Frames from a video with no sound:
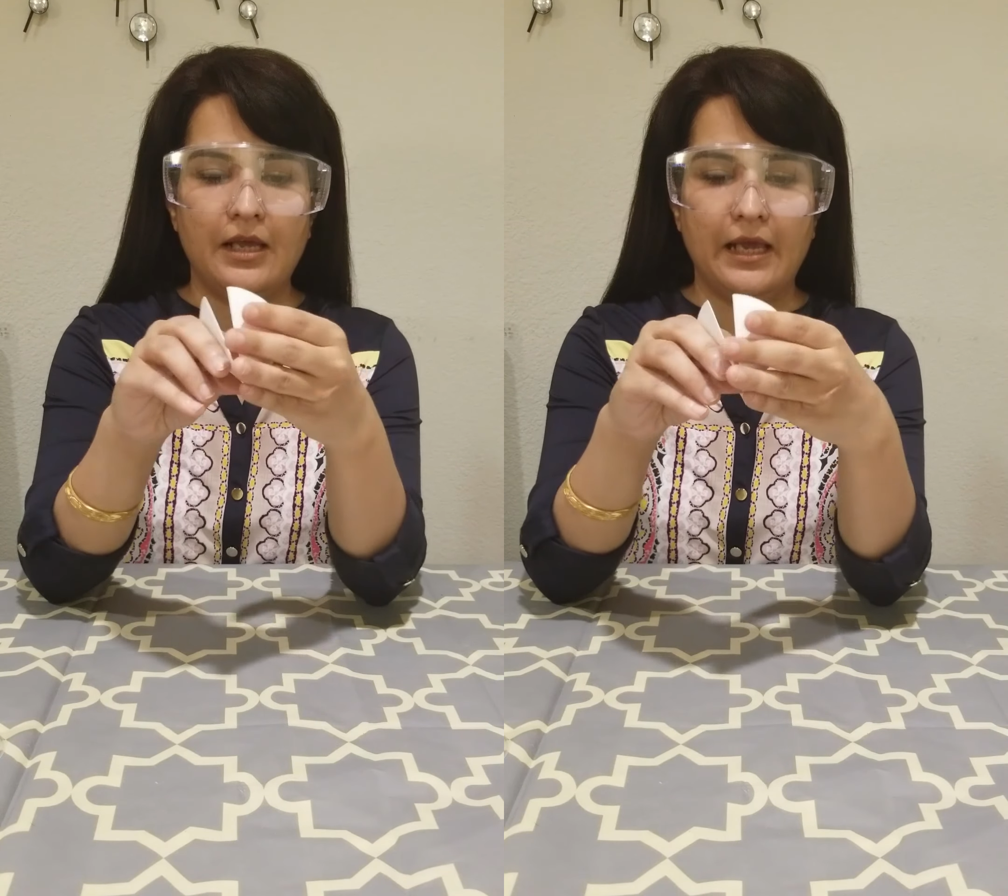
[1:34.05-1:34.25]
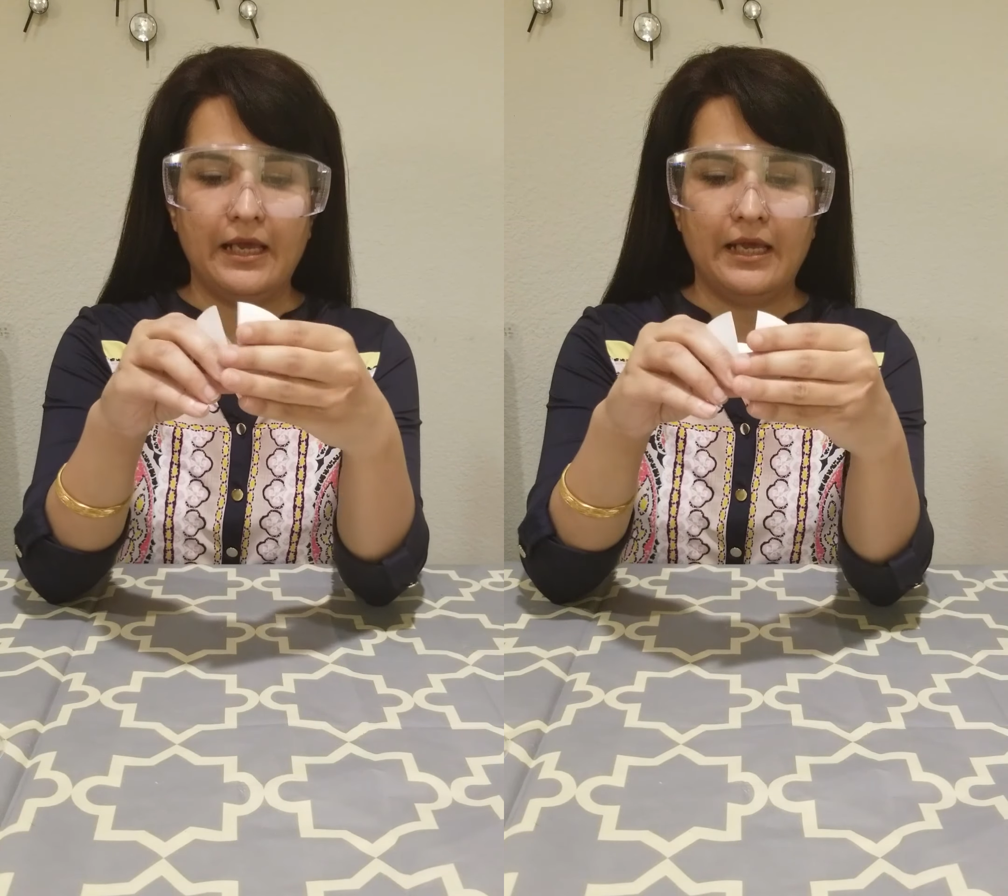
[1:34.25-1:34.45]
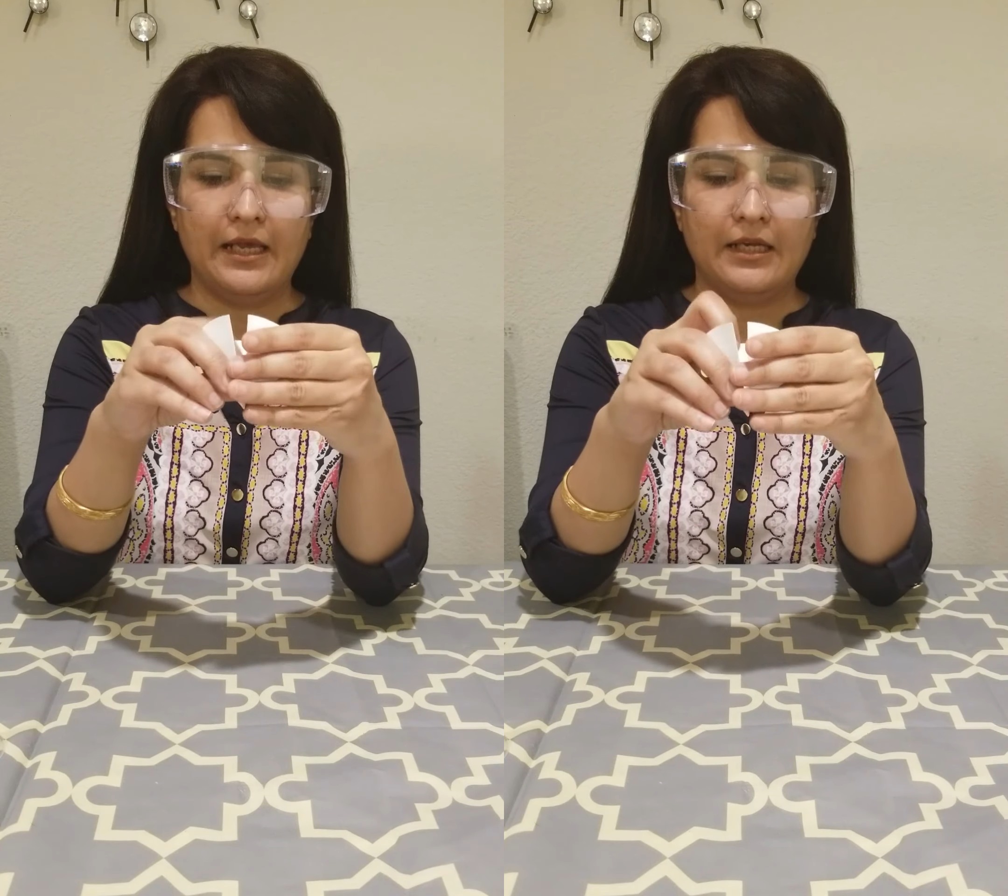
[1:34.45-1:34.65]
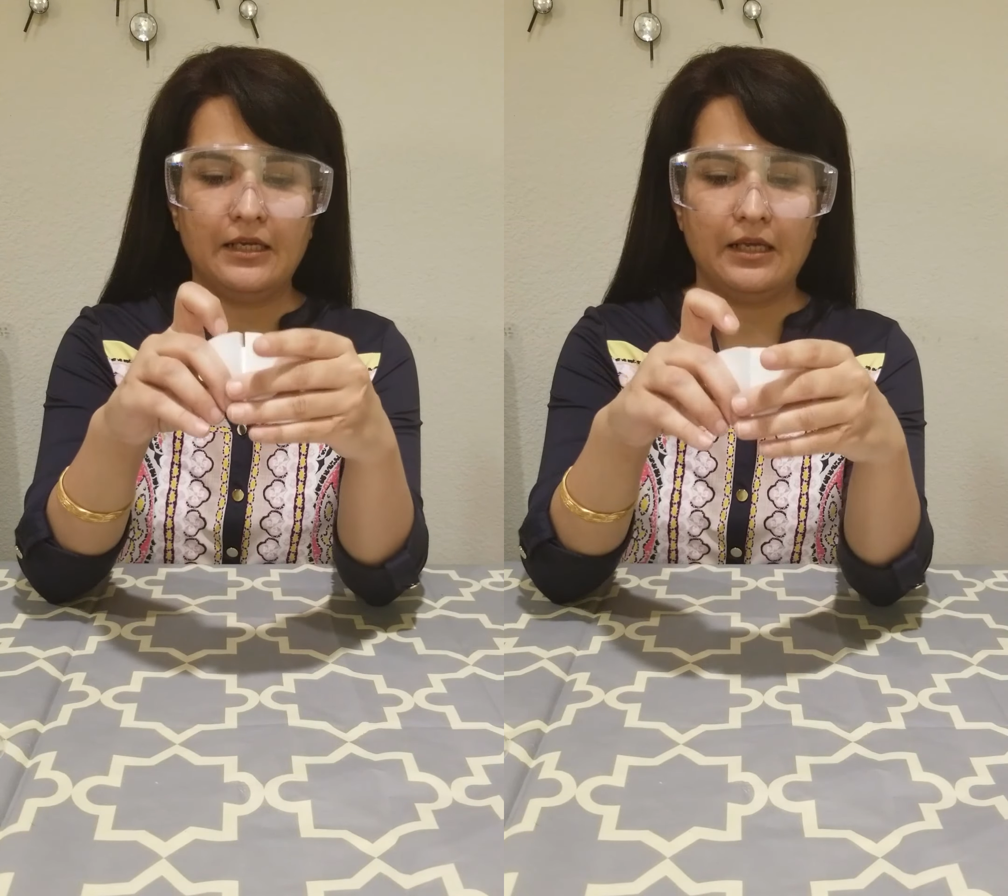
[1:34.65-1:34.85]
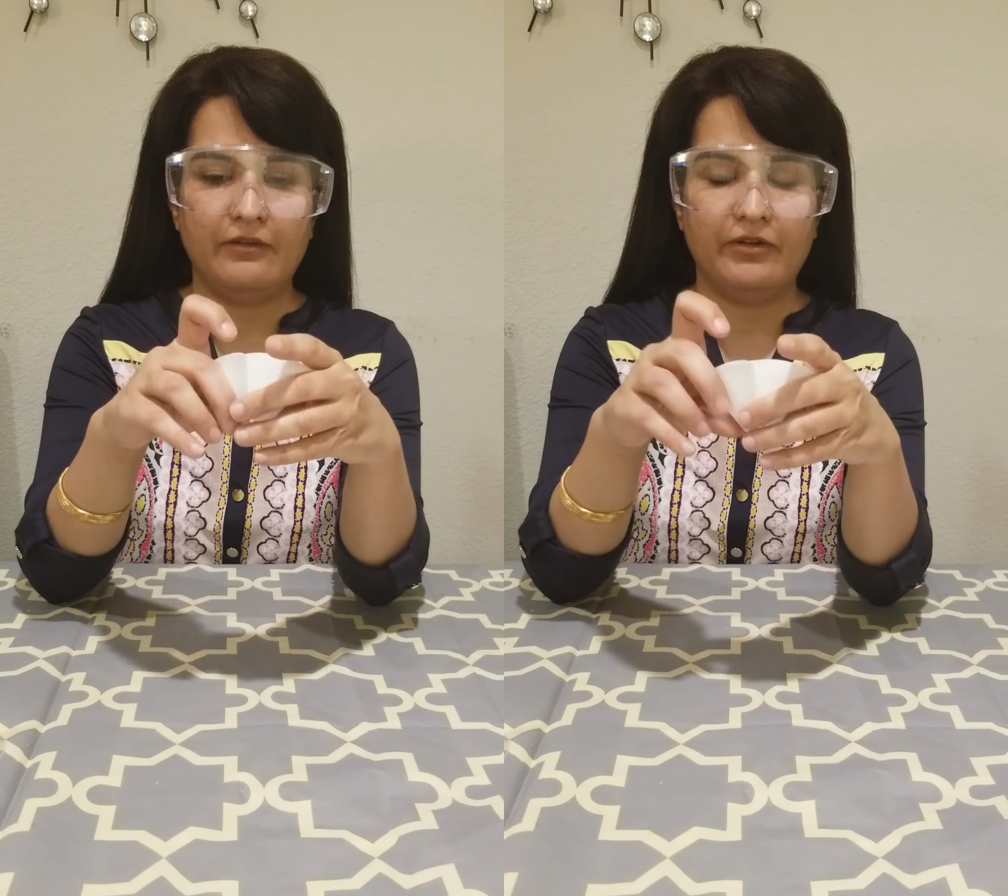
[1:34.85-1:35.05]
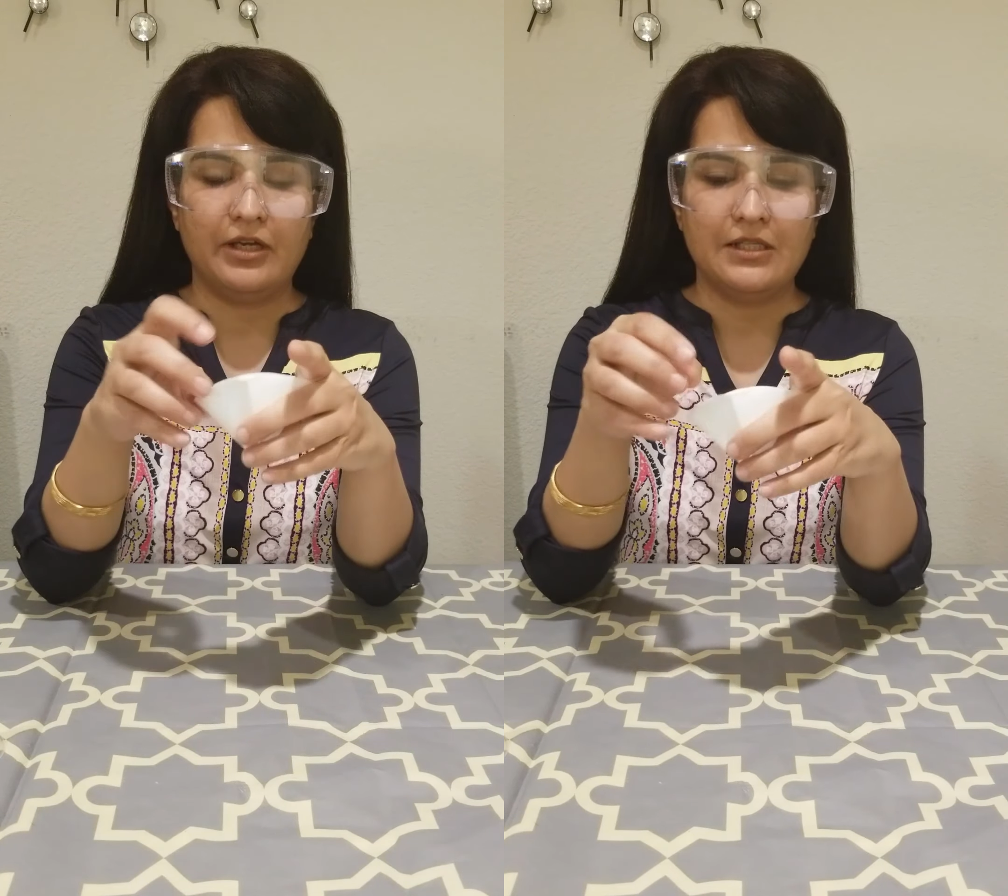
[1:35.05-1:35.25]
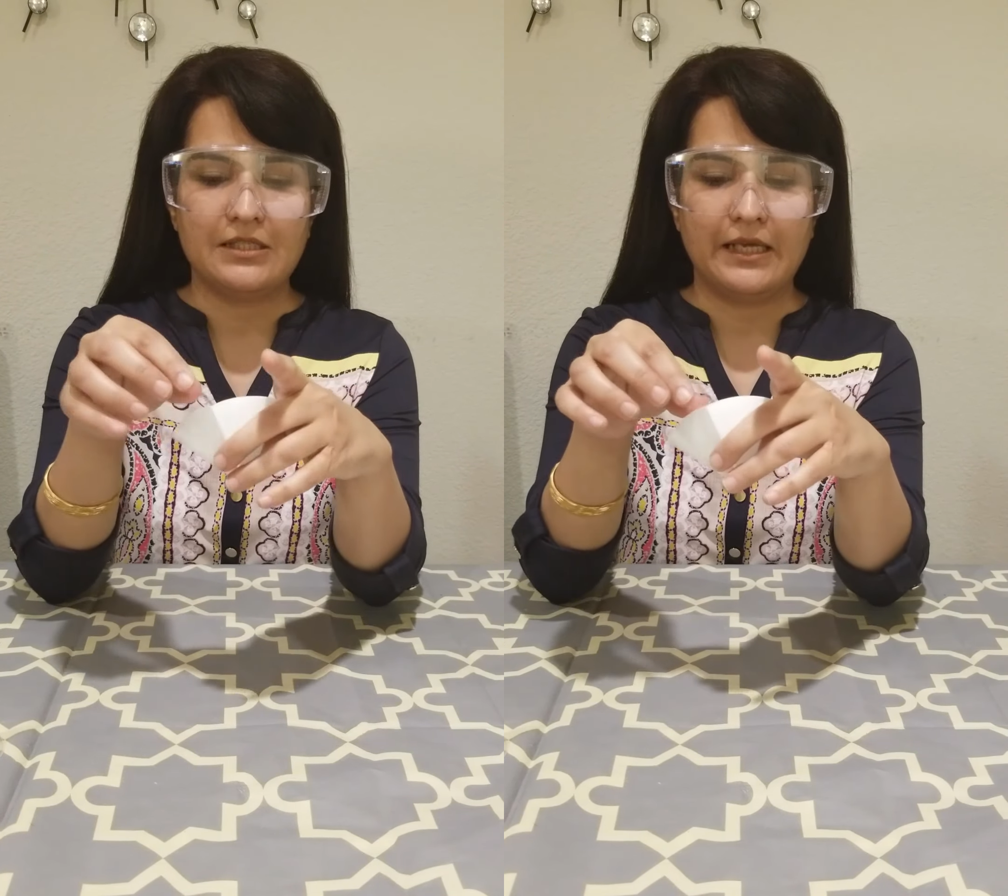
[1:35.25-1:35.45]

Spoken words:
and if it is